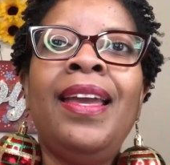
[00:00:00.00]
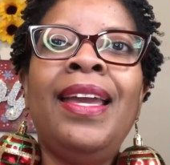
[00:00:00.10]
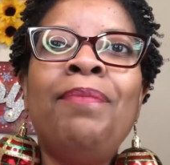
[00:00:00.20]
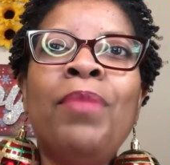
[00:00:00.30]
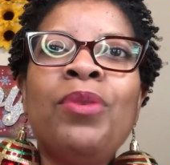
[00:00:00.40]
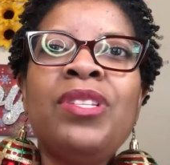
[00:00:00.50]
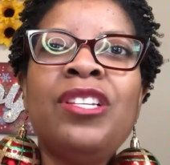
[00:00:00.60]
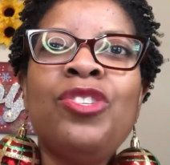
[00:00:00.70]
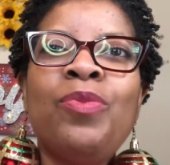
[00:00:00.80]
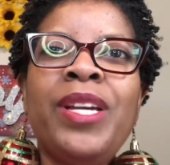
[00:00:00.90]
In most
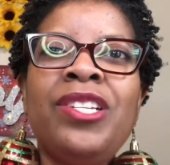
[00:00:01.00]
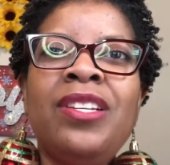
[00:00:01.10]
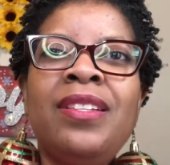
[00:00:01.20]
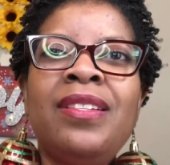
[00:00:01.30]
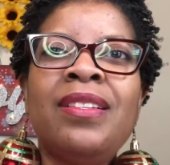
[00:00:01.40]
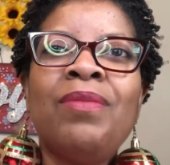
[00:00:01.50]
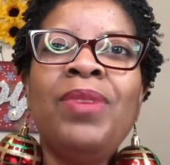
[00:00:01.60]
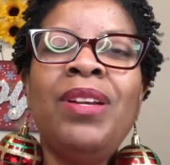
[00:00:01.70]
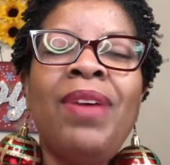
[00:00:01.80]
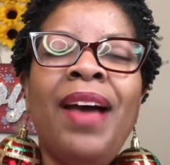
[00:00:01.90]
situations,
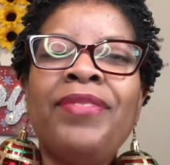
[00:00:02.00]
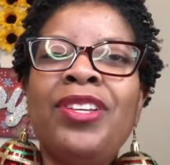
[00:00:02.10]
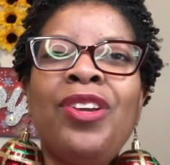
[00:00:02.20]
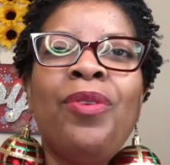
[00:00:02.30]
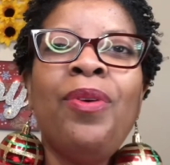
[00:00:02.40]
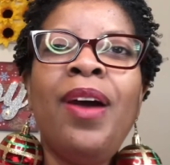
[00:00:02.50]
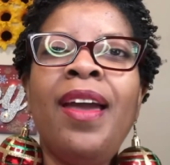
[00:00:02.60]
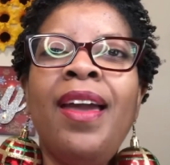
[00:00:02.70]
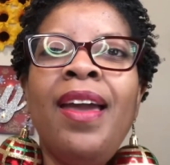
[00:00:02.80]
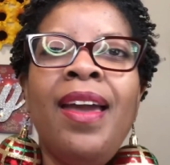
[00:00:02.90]
we don't have to know
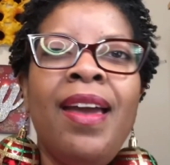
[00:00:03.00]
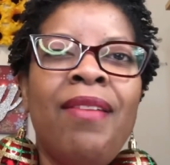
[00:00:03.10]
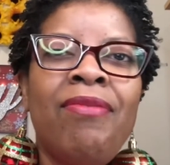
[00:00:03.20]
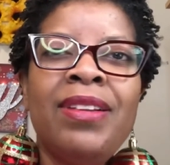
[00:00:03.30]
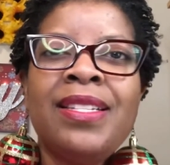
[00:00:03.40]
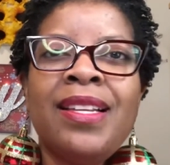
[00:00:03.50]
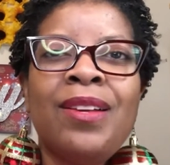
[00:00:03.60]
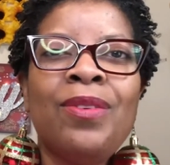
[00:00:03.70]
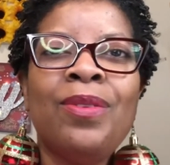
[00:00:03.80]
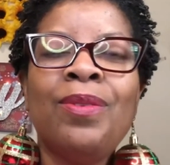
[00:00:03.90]
every
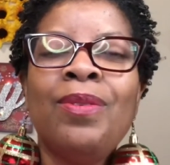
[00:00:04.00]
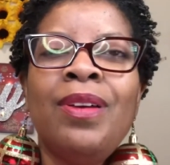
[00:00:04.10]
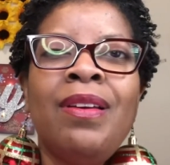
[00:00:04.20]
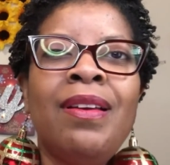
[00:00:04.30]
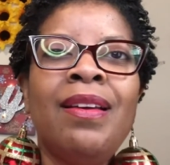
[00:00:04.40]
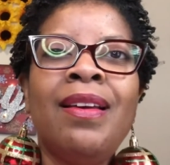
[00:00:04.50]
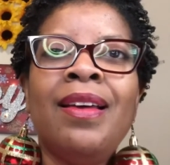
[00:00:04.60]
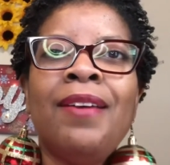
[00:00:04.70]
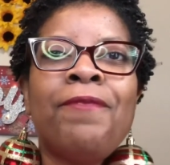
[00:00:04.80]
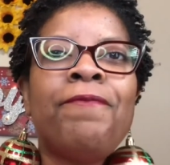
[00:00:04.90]
single
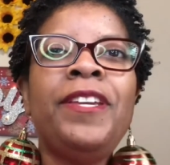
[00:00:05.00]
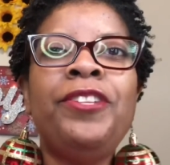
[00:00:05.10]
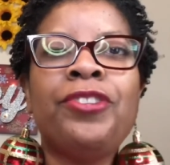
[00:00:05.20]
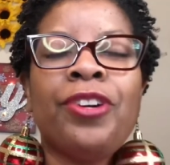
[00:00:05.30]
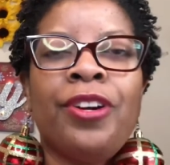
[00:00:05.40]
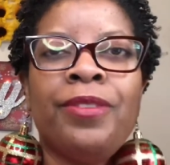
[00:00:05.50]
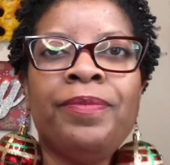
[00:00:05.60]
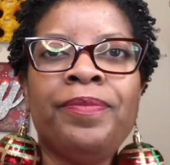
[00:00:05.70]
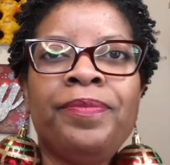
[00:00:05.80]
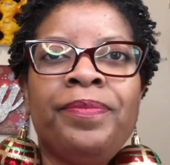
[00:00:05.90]
feature
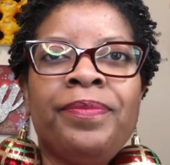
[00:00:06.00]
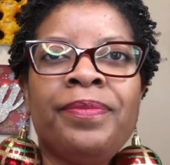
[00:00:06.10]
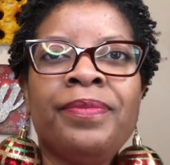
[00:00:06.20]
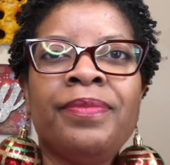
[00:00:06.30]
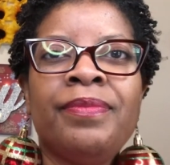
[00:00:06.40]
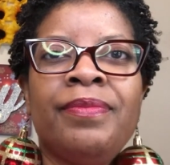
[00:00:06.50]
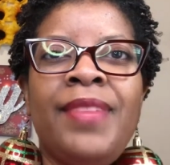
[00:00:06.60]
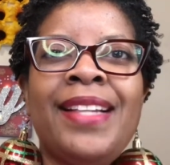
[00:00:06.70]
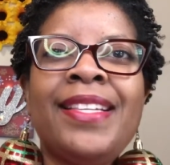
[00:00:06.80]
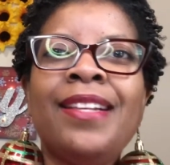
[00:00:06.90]

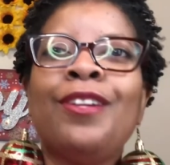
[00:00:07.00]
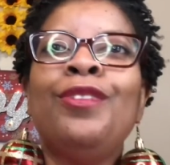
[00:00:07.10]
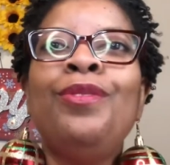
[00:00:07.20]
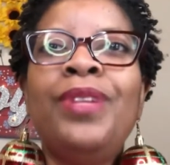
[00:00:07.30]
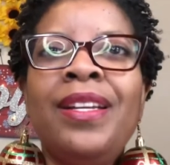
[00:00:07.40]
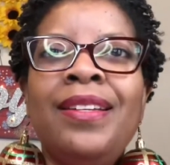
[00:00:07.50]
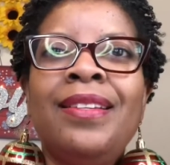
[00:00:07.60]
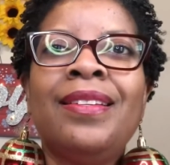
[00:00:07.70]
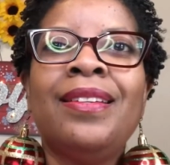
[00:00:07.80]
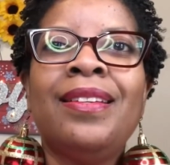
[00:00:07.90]
that's included
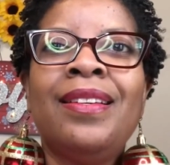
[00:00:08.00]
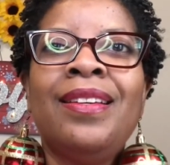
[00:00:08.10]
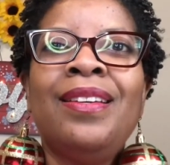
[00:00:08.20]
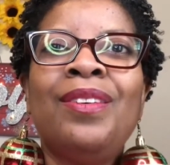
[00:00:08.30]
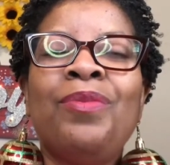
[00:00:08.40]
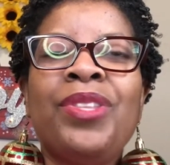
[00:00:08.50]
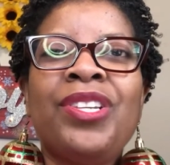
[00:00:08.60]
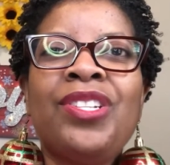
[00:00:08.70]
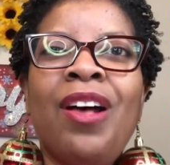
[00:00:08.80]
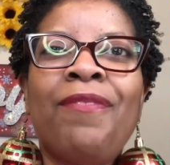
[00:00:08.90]
with
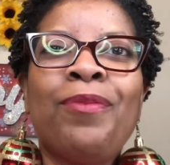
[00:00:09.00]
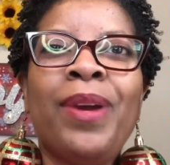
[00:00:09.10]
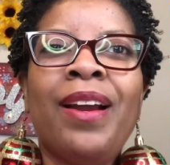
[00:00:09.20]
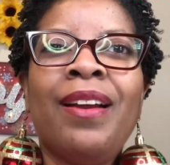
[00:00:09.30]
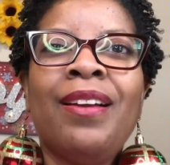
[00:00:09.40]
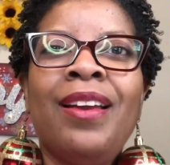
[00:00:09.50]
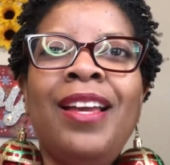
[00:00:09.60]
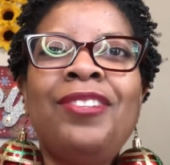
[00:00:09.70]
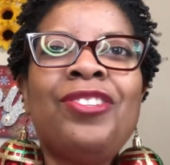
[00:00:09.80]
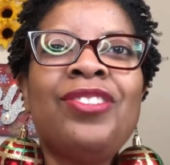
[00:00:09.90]
a software.
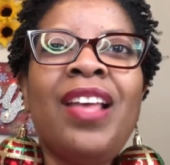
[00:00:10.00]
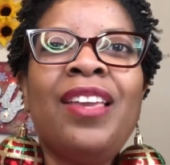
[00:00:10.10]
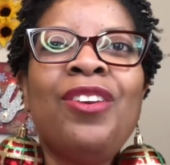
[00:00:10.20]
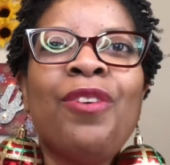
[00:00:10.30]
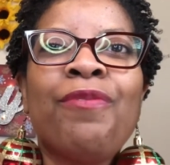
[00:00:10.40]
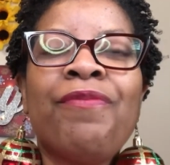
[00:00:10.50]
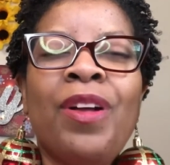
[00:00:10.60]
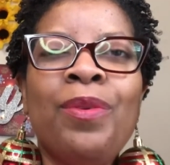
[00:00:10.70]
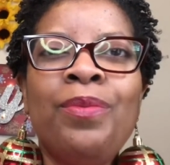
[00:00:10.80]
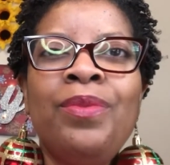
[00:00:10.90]
It's just like your
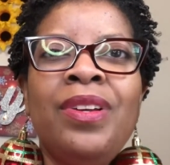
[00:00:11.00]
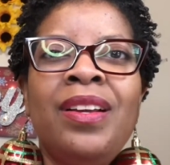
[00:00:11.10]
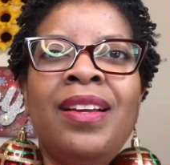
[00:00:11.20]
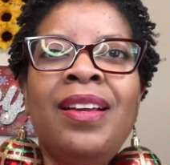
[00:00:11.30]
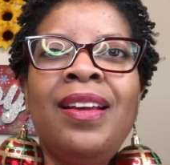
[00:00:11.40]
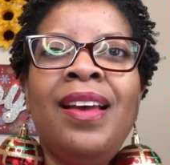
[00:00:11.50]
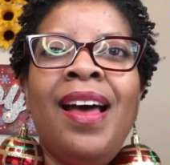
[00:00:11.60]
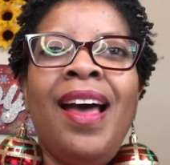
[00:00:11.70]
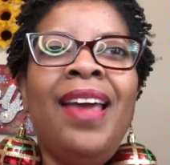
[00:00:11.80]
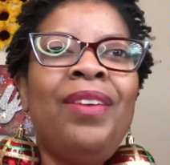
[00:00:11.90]
phone.
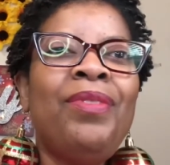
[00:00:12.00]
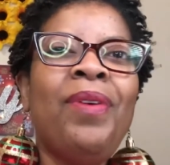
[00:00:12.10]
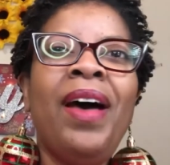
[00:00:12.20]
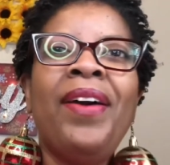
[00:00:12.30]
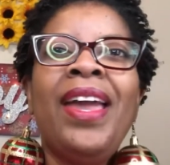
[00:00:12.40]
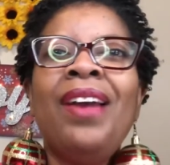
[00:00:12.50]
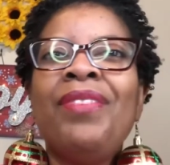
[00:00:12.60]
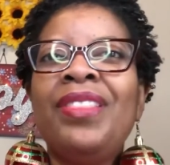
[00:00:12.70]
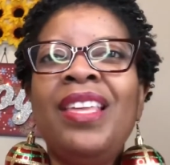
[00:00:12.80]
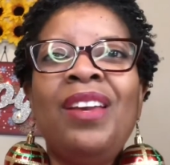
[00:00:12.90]
I don't know how
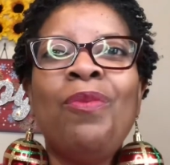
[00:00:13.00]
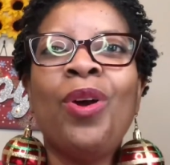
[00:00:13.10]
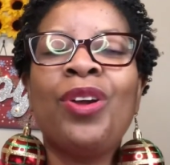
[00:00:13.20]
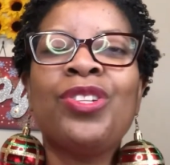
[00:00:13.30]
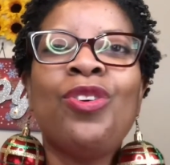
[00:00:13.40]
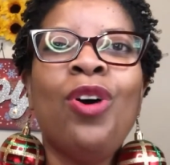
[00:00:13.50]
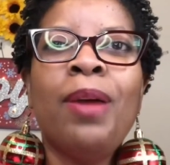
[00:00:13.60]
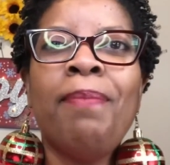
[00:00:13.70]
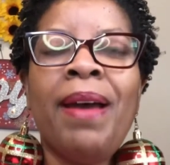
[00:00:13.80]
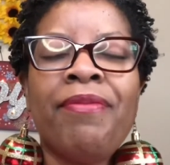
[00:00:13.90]
everything works
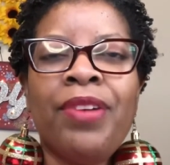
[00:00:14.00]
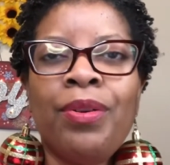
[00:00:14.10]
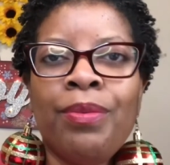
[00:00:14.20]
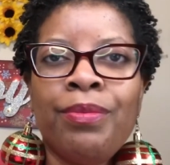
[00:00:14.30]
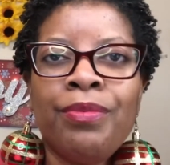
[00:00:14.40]
on my phone,